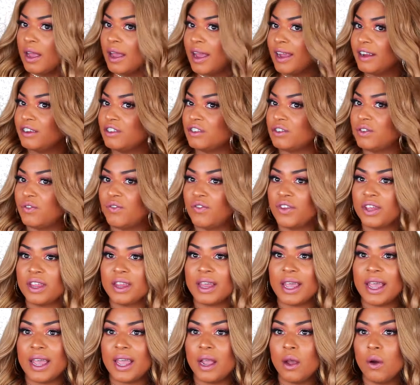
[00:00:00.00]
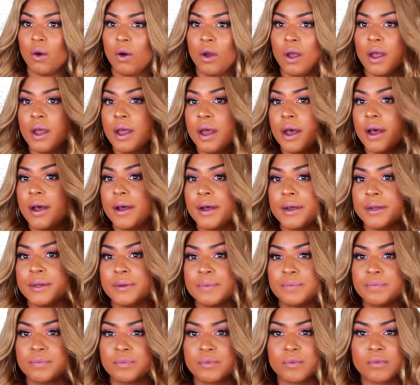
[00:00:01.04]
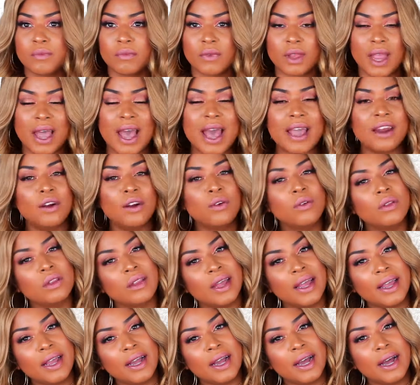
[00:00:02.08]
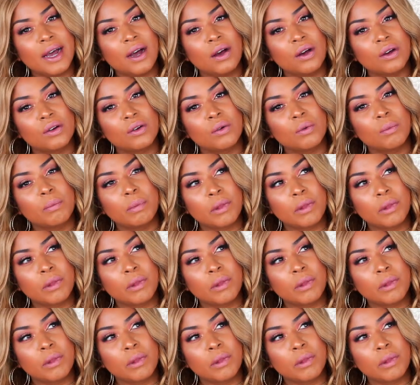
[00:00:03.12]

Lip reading: I just feel like I don't like how